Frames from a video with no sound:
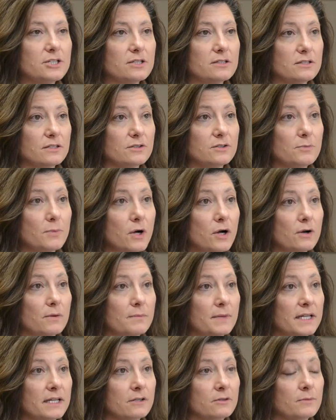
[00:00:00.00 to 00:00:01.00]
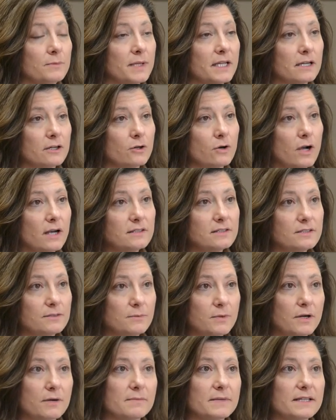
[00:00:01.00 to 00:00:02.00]
just a department. It'll be across
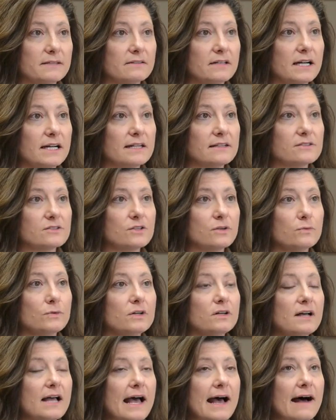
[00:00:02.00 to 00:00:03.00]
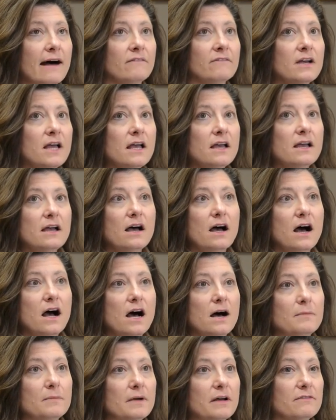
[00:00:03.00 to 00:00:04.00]
department lines. So we'll have
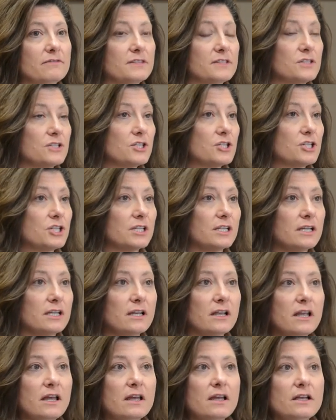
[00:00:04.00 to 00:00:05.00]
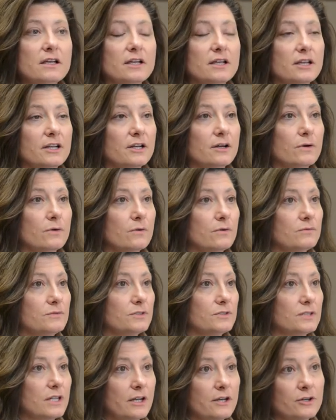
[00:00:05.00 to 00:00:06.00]
a physician,
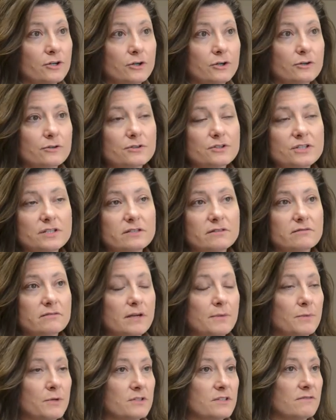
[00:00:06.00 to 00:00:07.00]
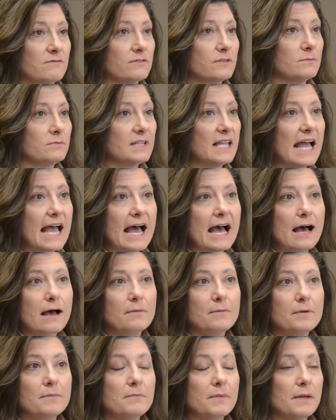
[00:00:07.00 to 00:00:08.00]
a nurse, a person from
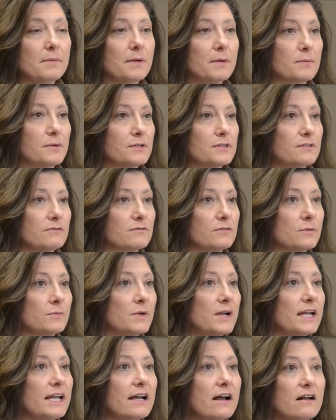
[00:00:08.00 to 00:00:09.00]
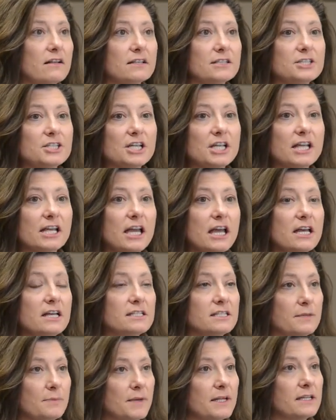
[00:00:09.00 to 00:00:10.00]
labs, maybe a person from radiology.
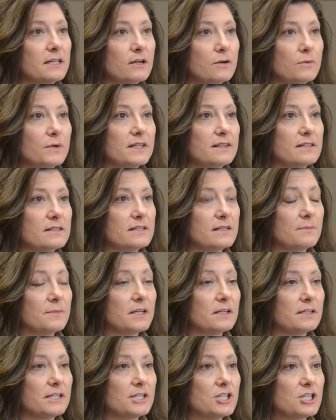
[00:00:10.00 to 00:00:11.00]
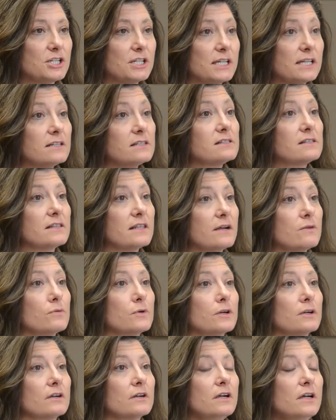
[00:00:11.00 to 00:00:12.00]
Depending on what the simulation is that
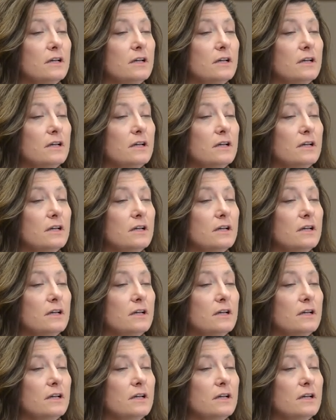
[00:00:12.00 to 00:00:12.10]
we're